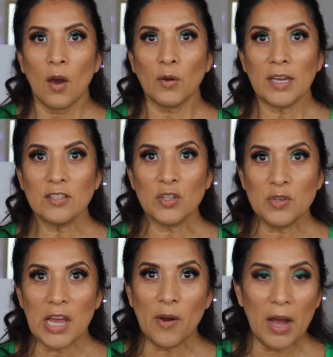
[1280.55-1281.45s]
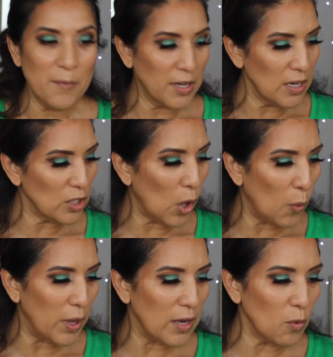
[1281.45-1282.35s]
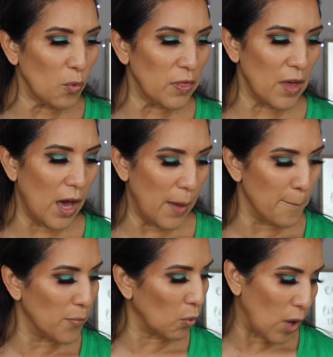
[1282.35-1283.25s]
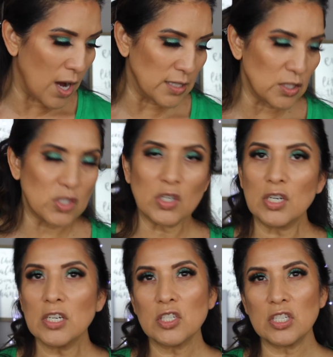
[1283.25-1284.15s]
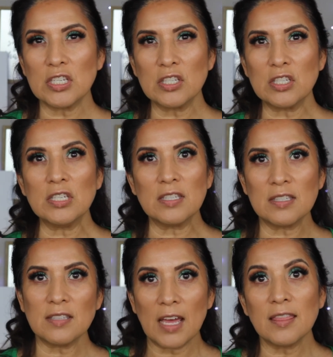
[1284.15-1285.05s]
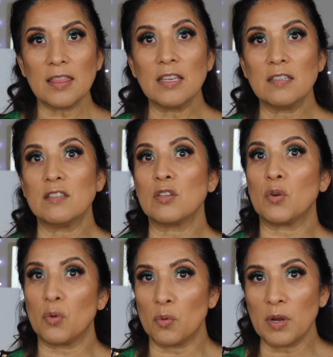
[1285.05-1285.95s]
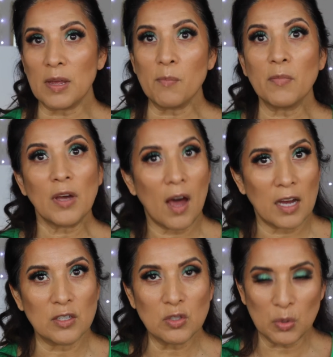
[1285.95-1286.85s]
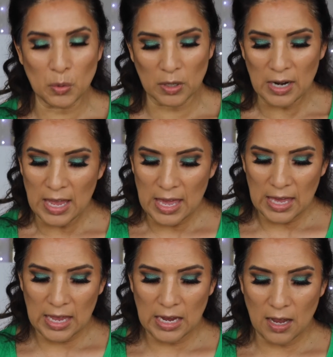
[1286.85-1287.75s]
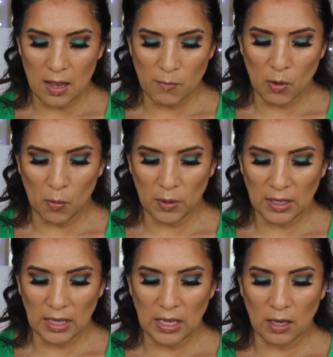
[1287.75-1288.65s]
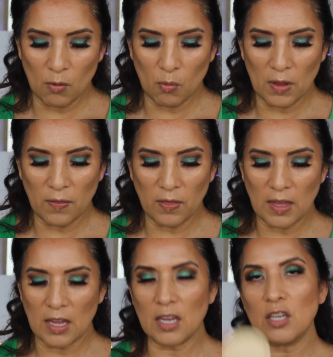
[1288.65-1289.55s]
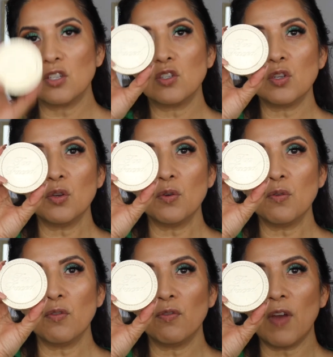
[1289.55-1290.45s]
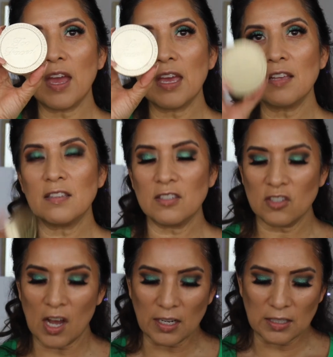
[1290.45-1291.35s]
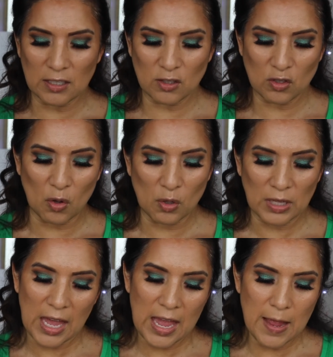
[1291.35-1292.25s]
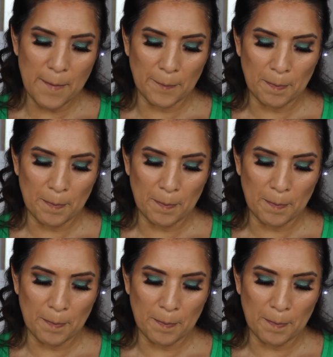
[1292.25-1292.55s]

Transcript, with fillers: Okay, so now I'm gonna go in with a bronzer just to set this cream contour. And I'm going in with the Too Faced Chocolate Soleil.